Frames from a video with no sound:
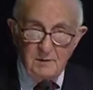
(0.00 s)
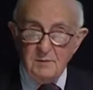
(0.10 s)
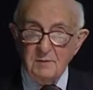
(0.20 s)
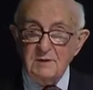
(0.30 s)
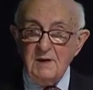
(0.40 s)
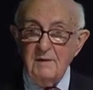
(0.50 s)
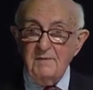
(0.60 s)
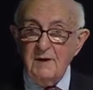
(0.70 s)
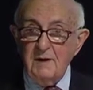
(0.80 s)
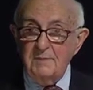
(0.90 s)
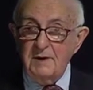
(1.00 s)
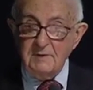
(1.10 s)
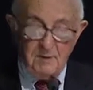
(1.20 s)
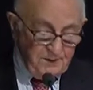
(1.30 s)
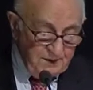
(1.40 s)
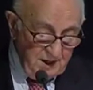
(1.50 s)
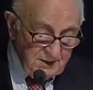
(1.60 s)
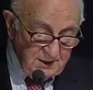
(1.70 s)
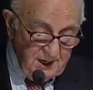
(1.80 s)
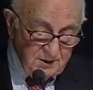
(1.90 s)
to the availability of
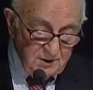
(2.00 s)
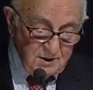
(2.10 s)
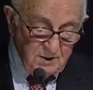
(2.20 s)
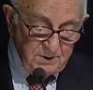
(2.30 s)
translations